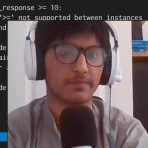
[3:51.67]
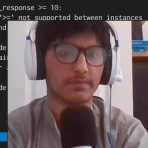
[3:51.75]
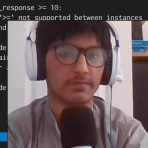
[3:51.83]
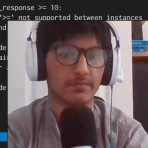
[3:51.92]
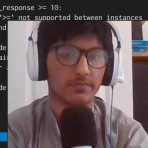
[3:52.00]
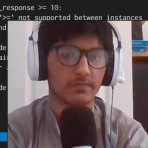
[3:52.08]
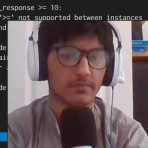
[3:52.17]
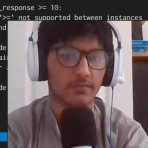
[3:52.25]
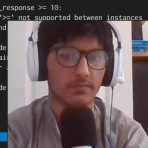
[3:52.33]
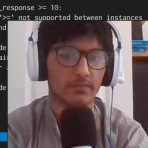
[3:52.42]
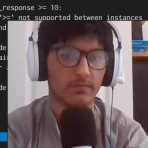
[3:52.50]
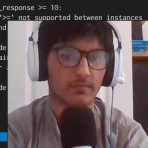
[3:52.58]

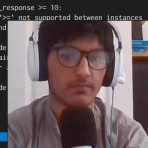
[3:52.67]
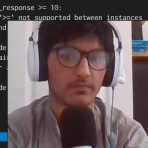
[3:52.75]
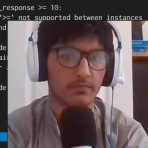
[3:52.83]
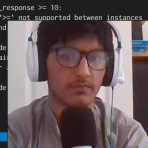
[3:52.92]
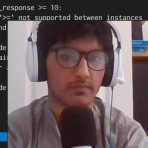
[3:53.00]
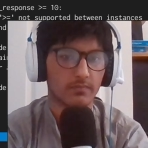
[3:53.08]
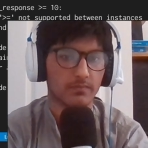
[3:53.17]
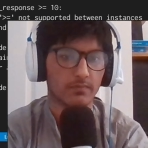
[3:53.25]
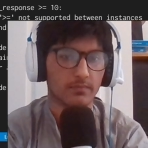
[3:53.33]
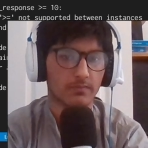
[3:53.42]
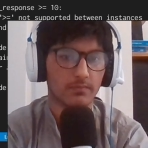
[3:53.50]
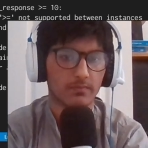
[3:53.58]

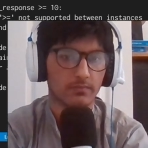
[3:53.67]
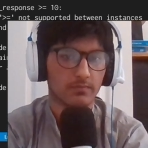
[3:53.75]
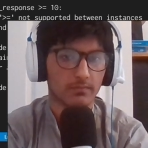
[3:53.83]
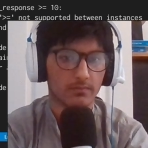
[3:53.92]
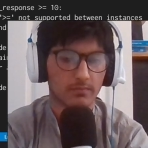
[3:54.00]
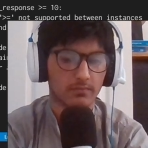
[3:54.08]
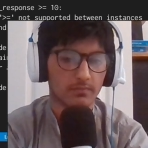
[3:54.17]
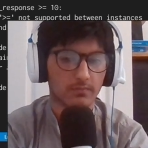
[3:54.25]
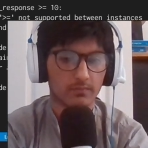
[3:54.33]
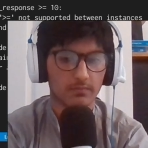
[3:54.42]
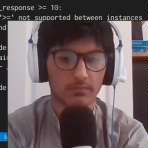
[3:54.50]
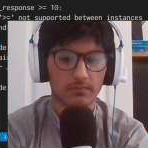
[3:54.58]

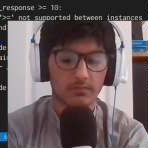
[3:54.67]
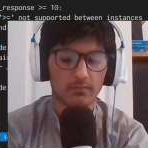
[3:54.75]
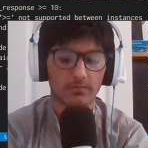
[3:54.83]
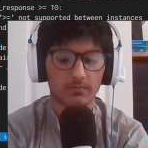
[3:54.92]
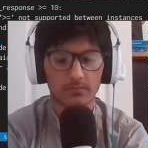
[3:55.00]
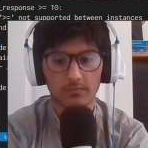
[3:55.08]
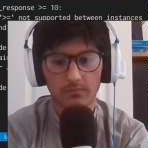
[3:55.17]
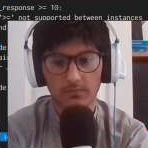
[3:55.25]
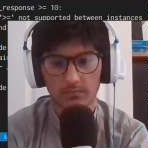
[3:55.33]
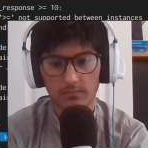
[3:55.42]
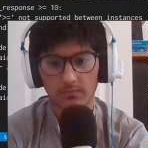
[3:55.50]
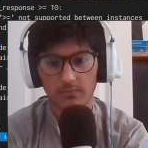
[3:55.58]

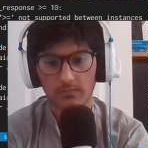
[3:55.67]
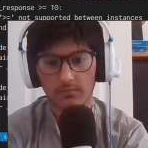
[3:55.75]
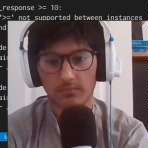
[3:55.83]
(silence)